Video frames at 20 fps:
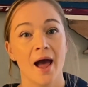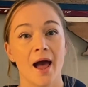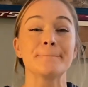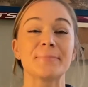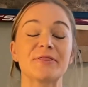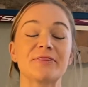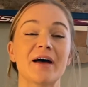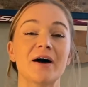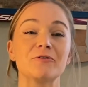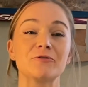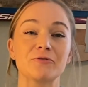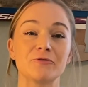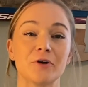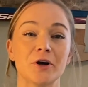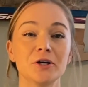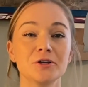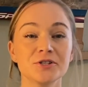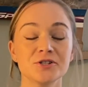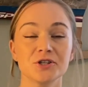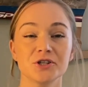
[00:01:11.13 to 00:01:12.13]
But that
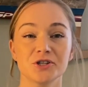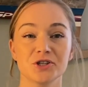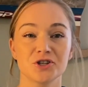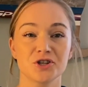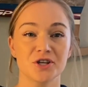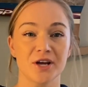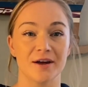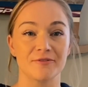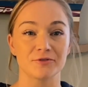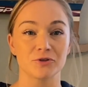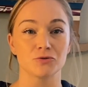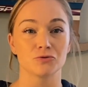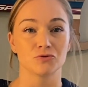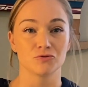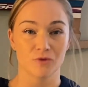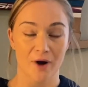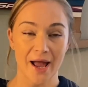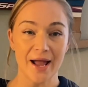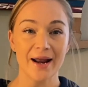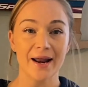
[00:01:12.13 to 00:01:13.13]
first shift,
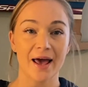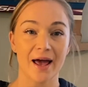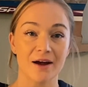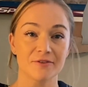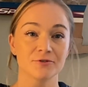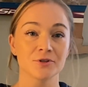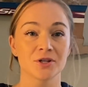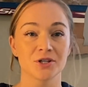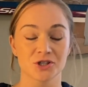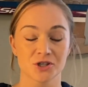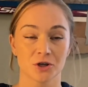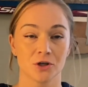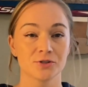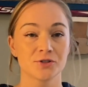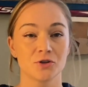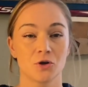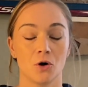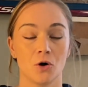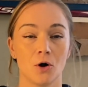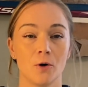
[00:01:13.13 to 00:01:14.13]
right after the
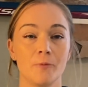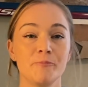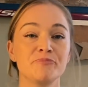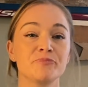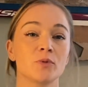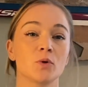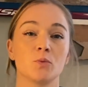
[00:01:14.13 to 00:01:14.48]
Schultz goal,